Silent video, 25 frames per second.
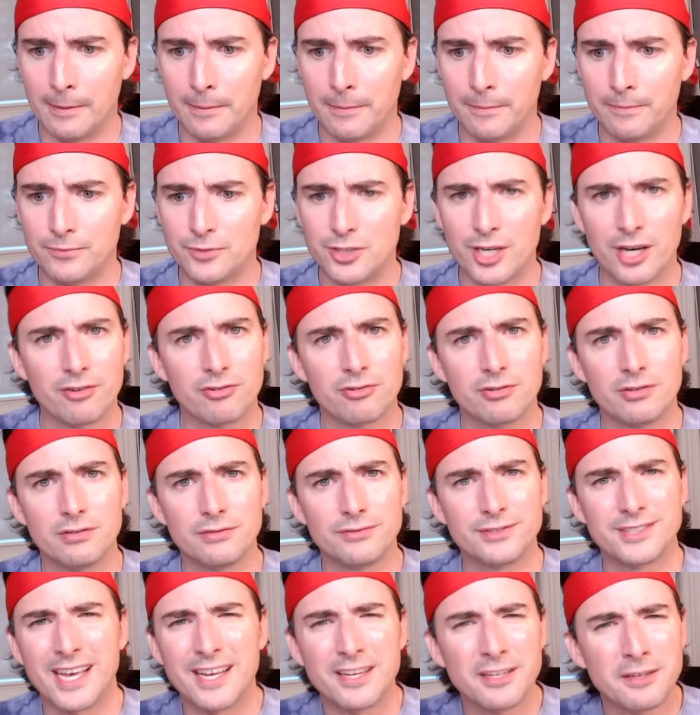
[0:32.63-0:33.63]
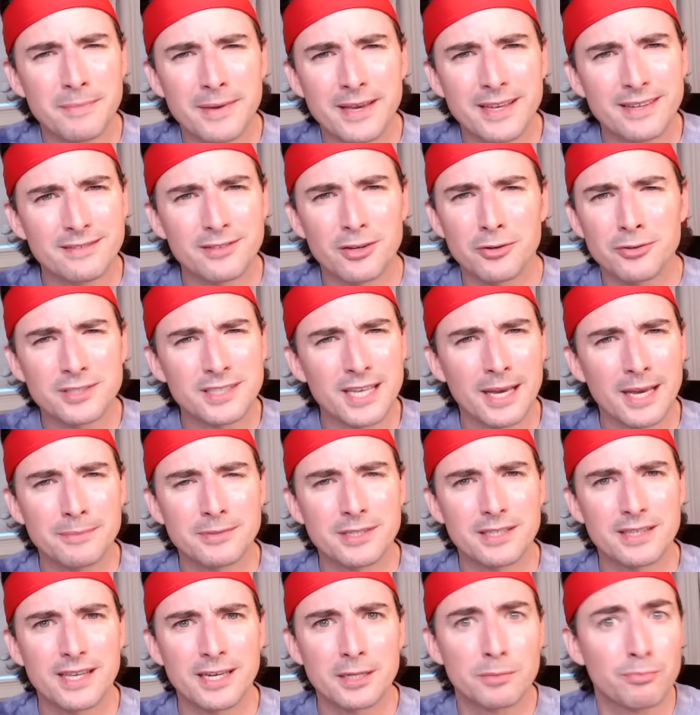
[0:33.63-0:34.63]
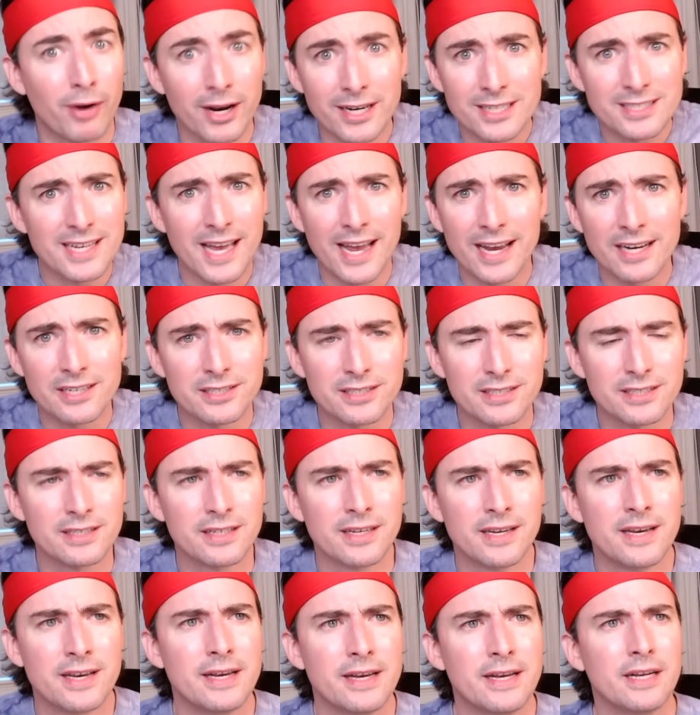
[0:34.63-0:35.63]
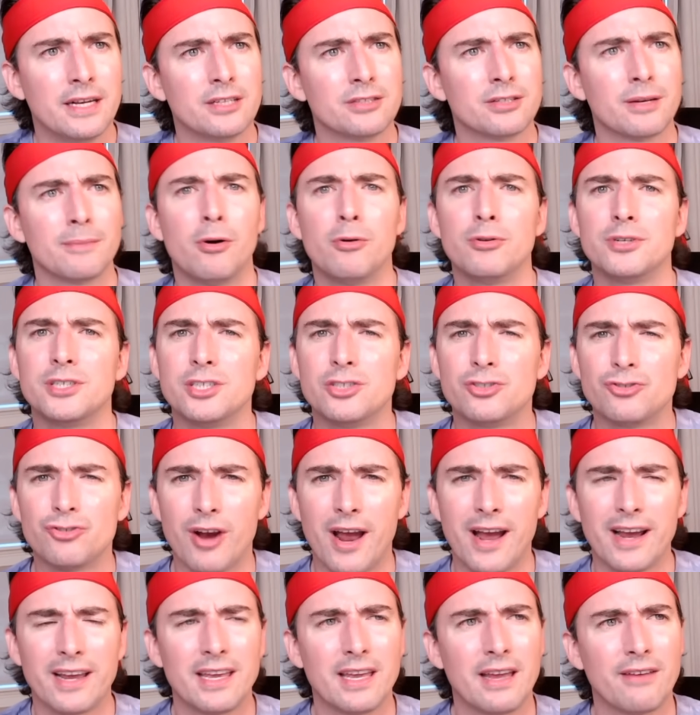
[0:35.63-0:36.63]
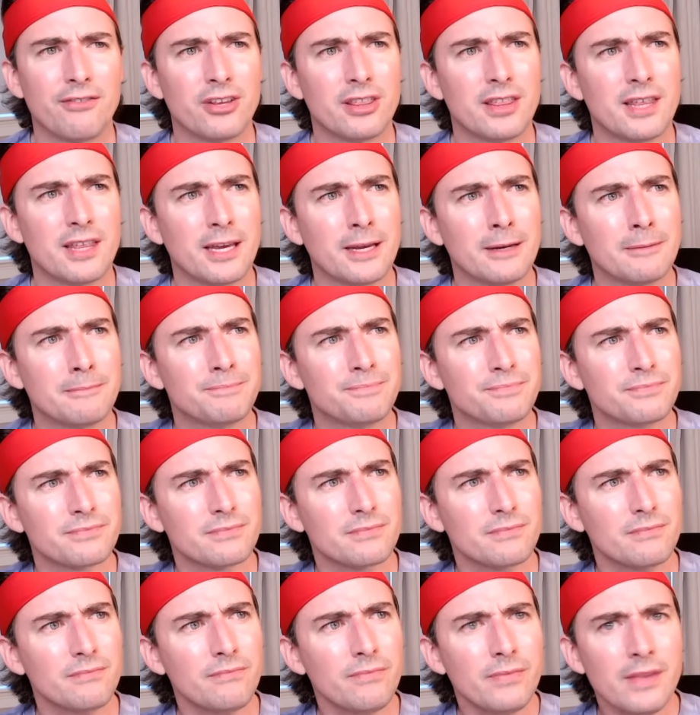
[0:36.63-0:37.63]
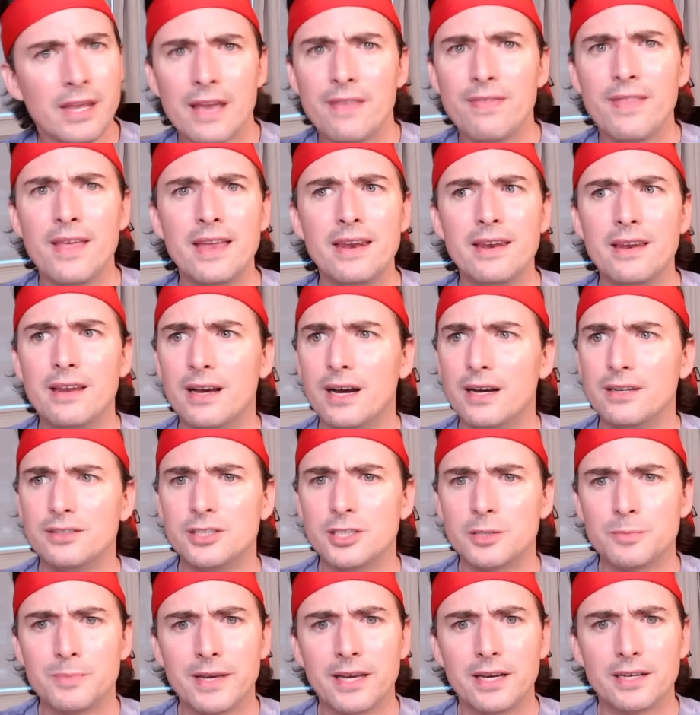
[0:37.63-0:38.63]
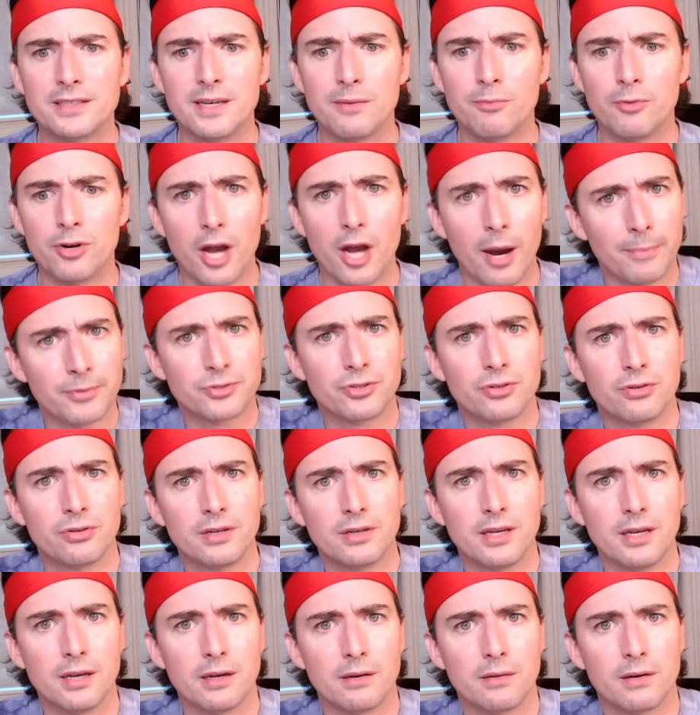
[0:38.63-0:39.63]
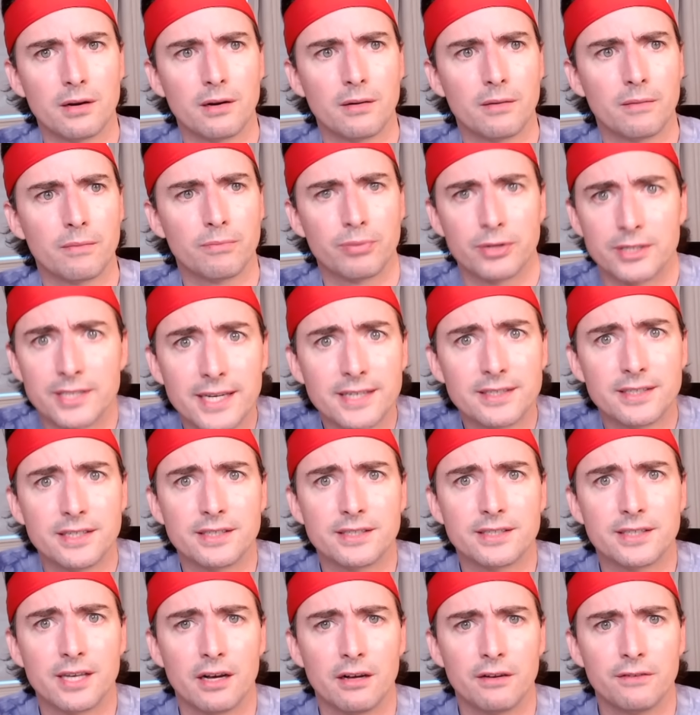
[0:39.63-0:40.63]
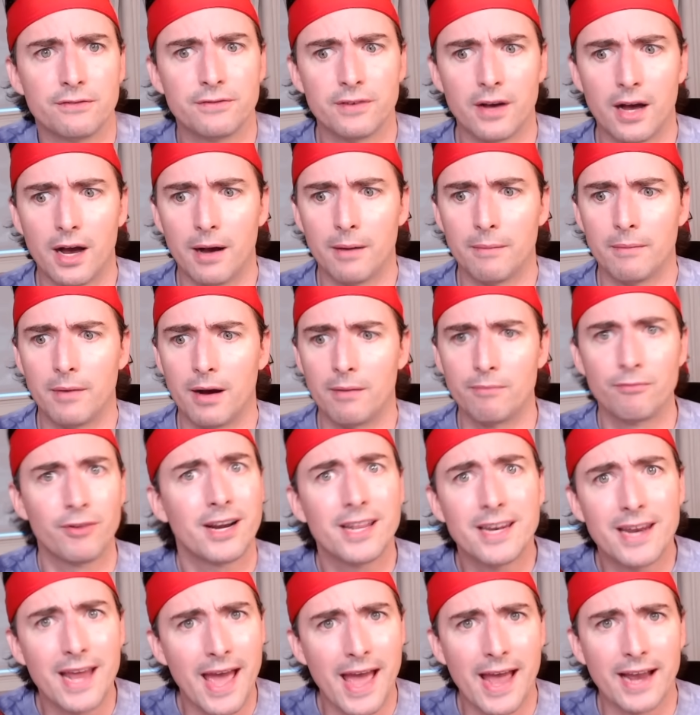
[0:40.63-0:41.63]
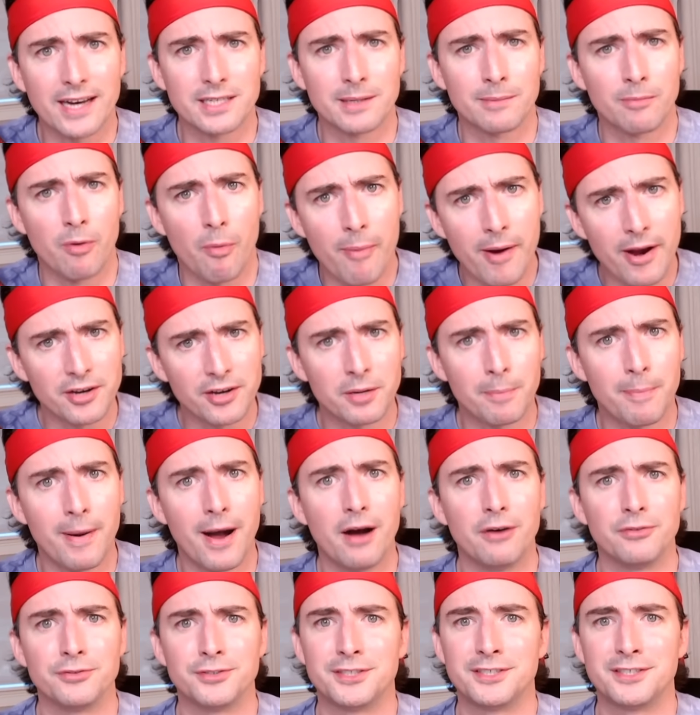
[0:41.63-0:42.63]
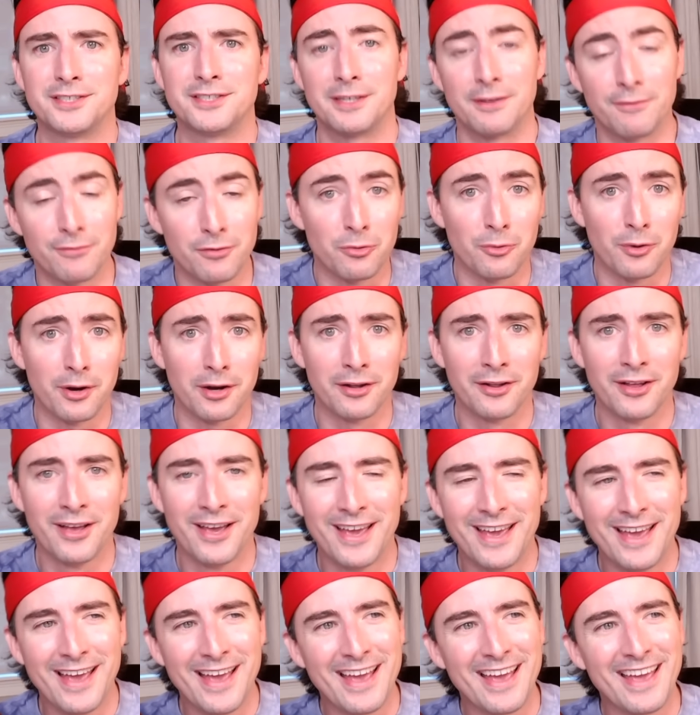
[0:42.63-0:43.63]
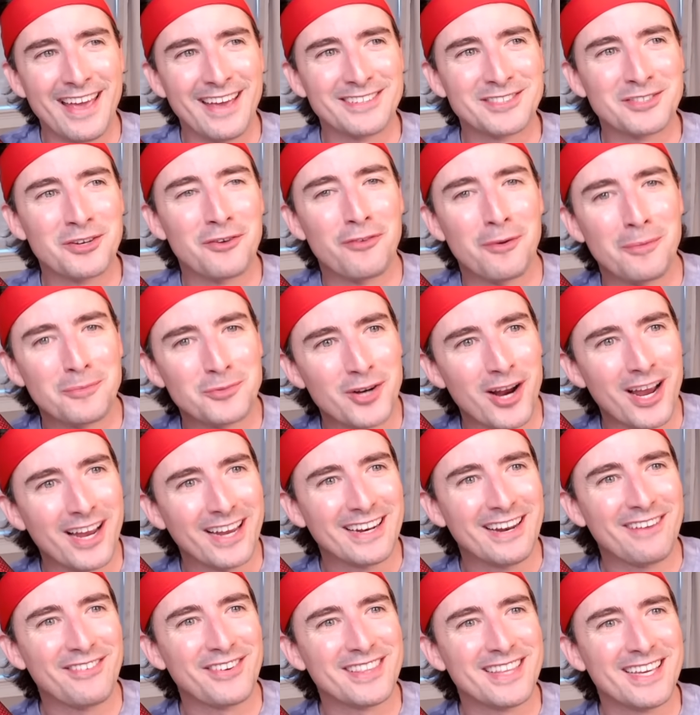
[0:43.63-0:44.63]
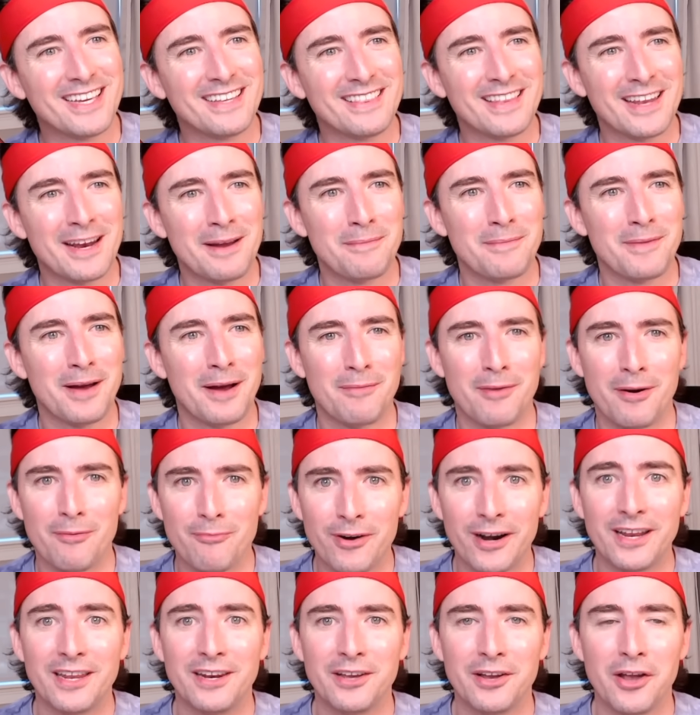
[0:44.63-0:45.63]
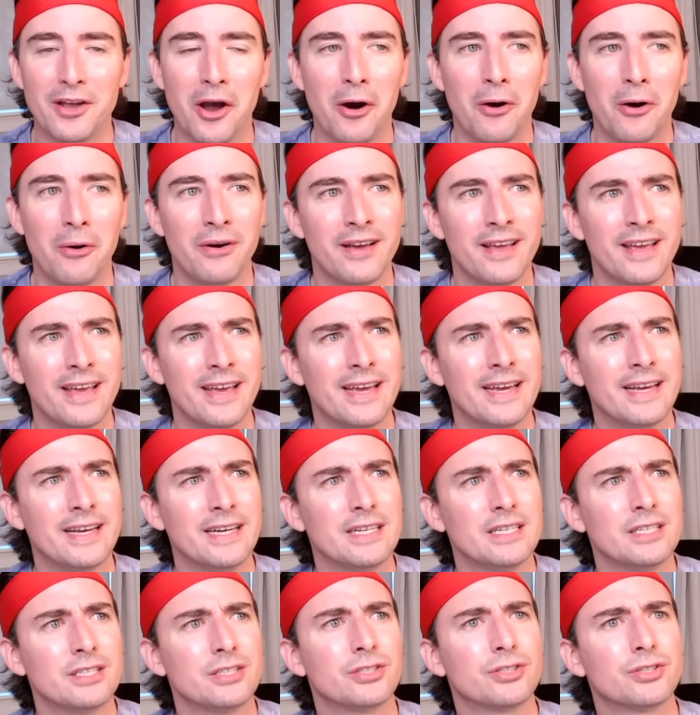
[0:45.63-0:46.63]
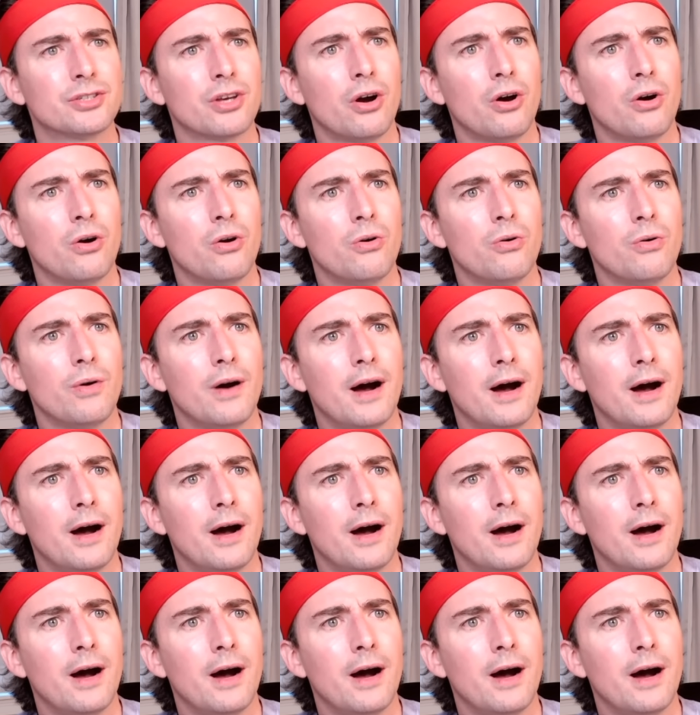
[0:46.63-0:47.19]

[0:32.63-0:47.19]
general sentiment, those types of things, price action. So I'm always just tracking everything. And then just because then when opportunity presents itself, I'm ready to act. I'm prepared to pounce, if you will. So if I'm tracking everything, then I'm ready to go. So